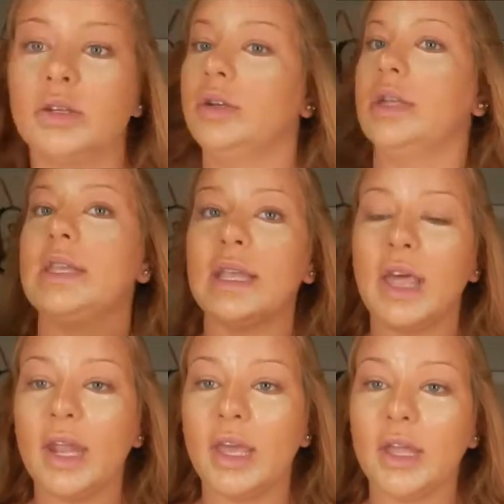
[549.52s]
So you're gonna take
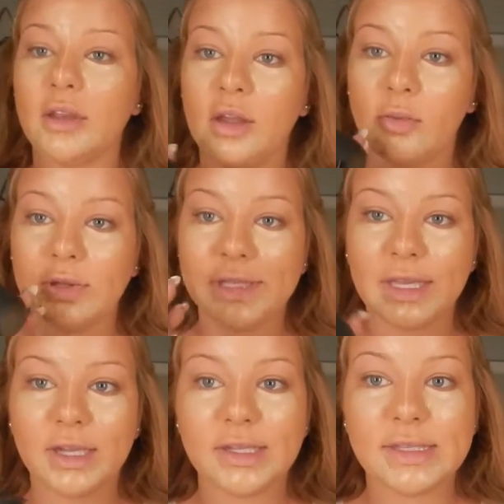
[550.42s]
that again, once
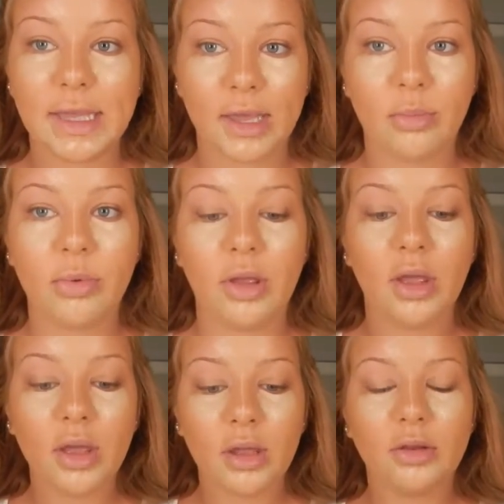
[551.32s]
again it's damp,
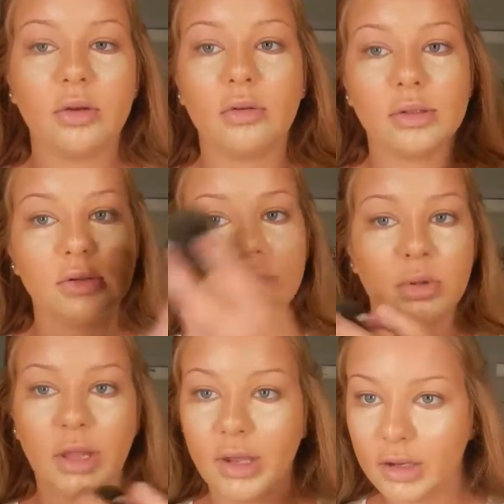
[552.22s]
and you're going to
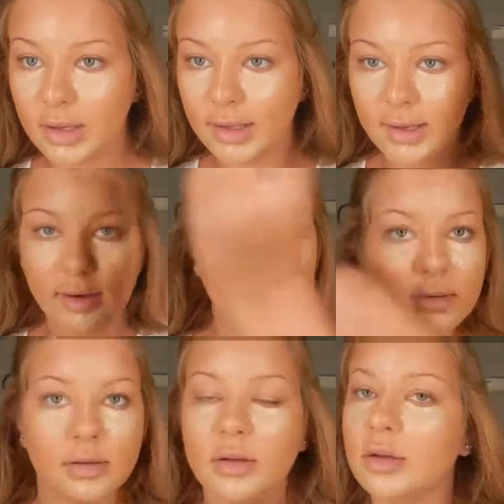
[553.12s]
blend in
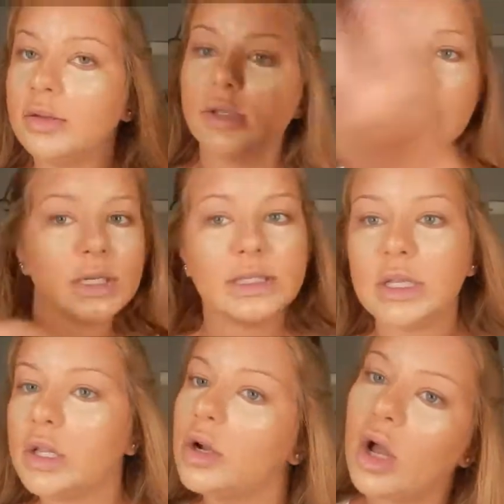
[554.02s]
the
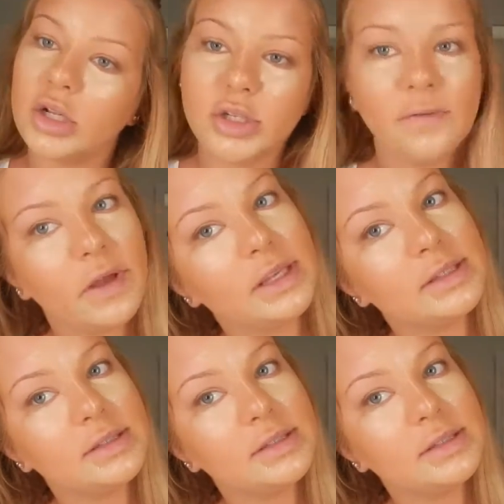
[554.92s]
concealer on your face.